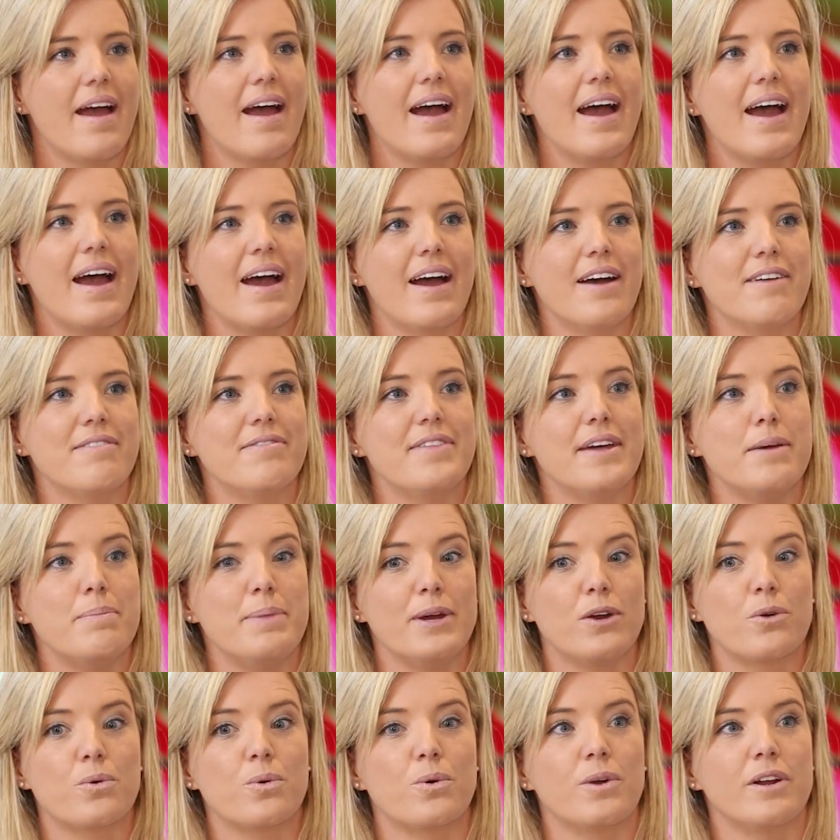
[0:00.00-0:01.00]
Have they
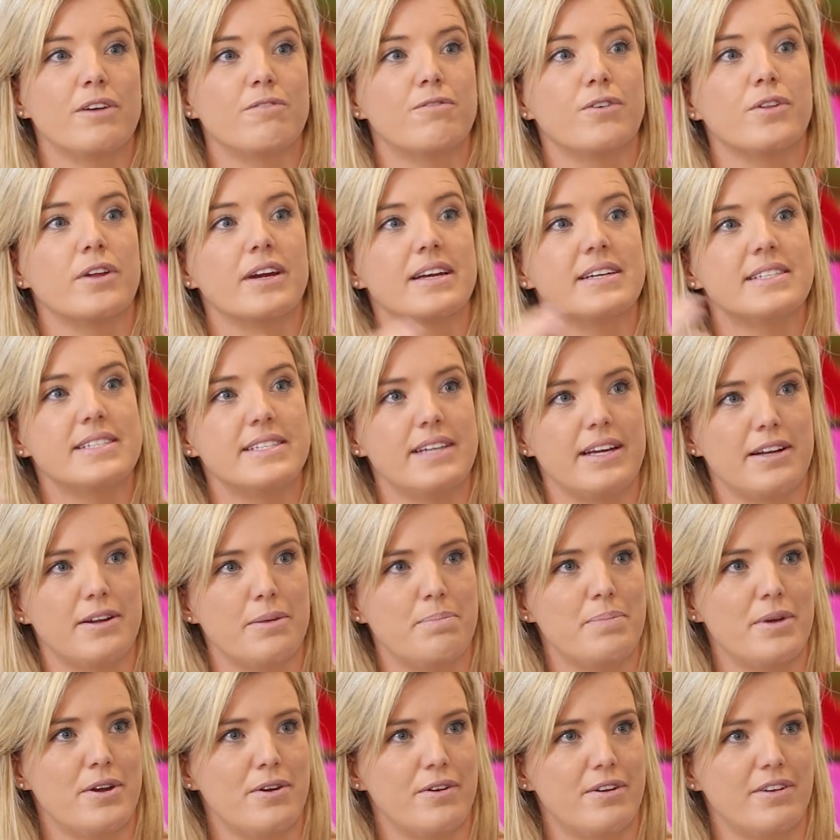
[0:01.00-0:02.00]
been crawling for the
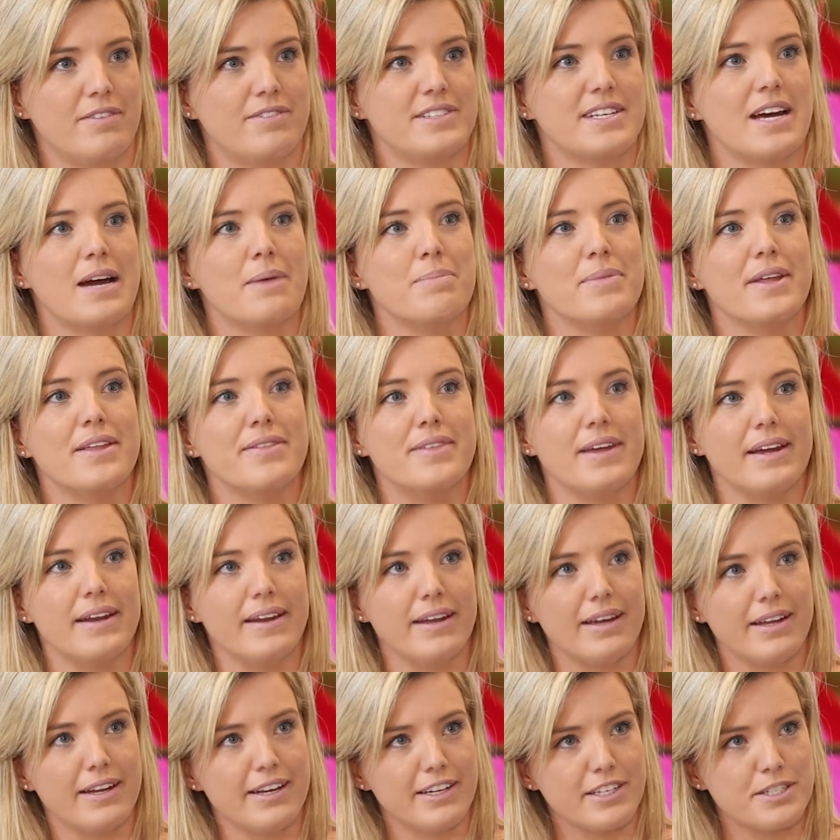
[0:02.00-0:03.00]
extended period of time that they're
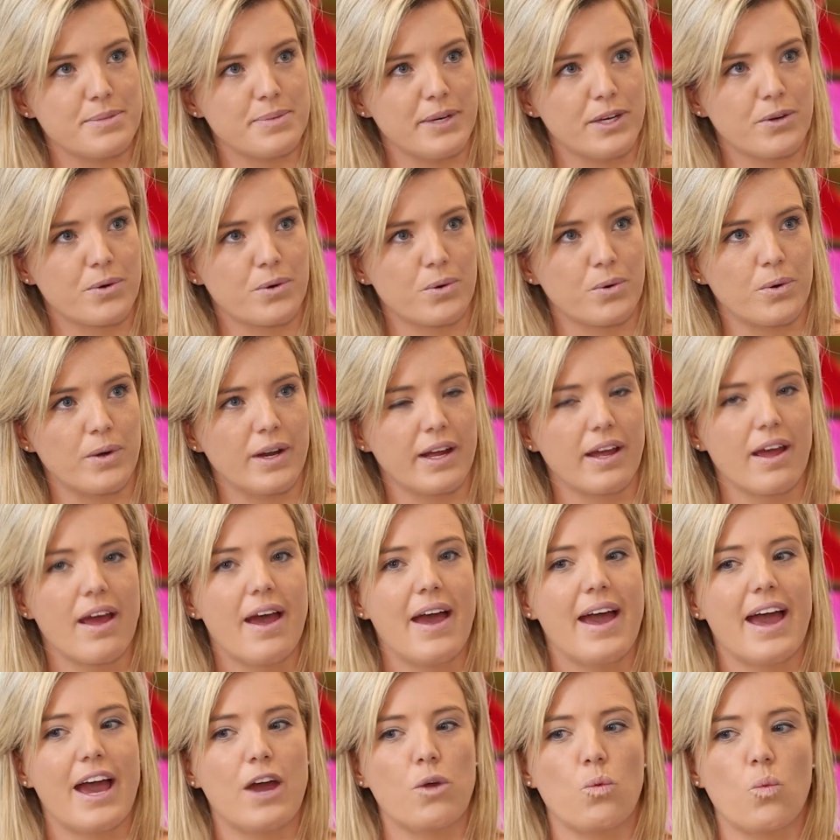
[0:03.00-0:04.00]
needing to be crawling?
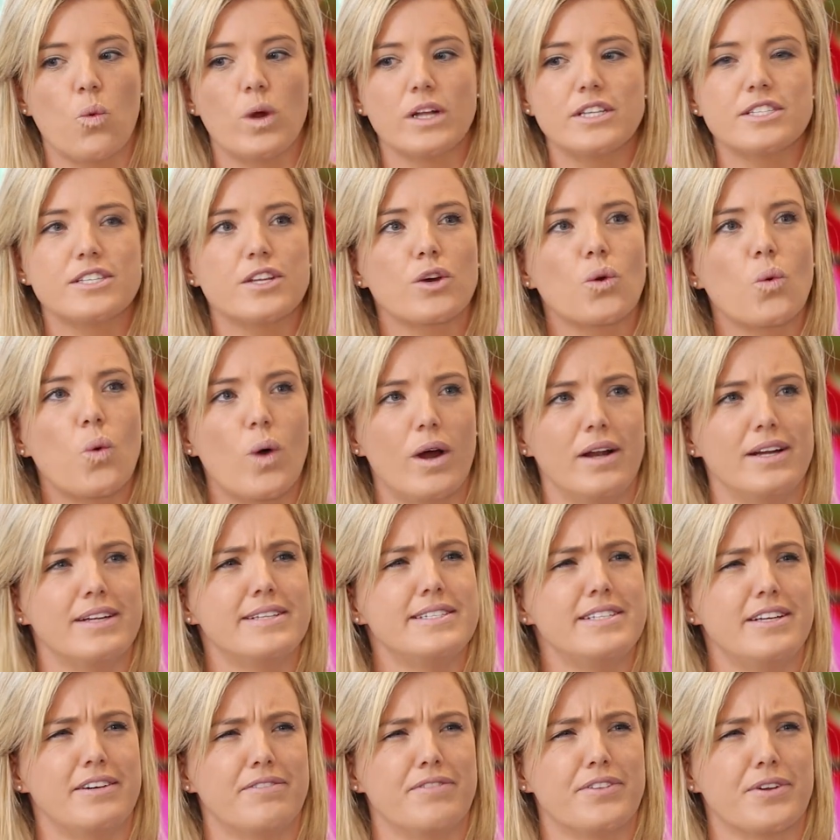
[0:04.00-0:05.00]
And what's the
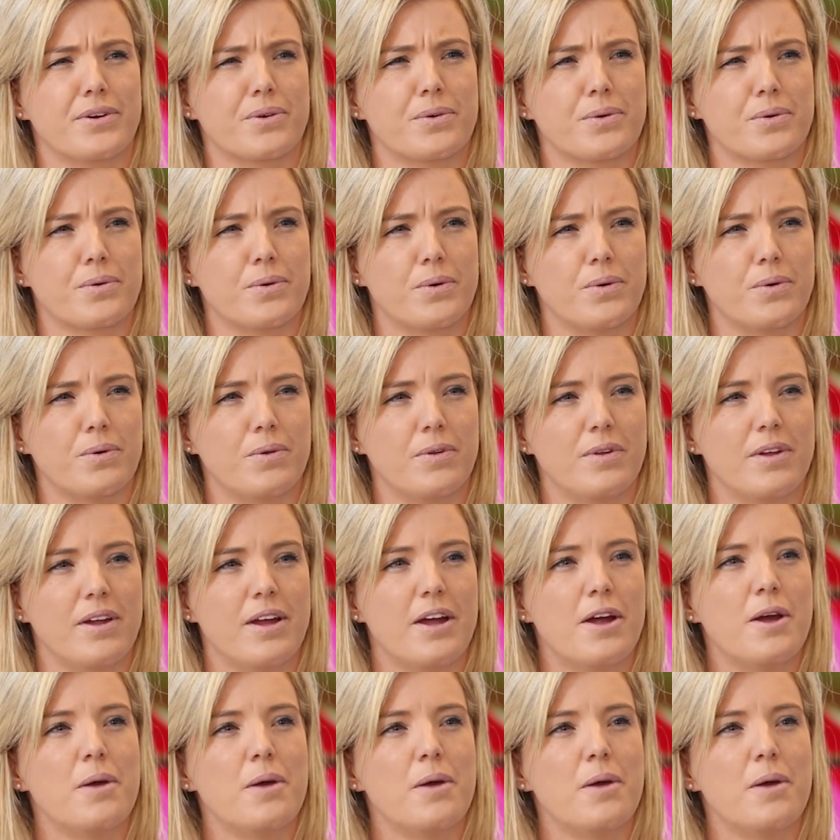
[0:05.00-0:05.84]
quality of the crawl?